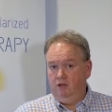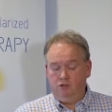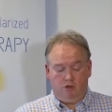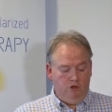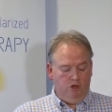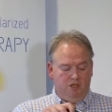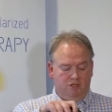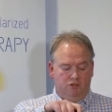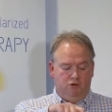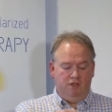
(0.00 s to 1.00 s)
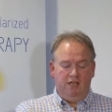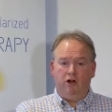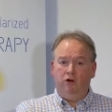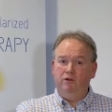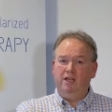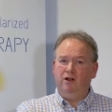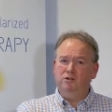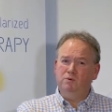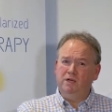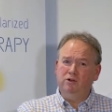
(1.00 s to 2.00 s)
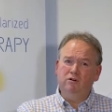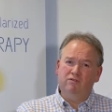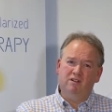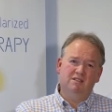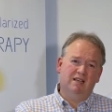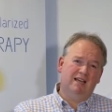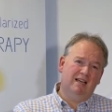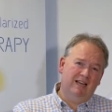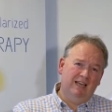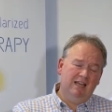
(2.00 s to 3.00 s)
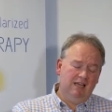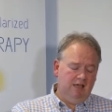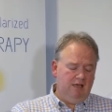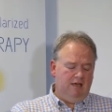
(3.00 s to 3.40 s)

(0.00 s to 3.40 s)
So you could just do yellow. Yellow is really good for, say, cleaning.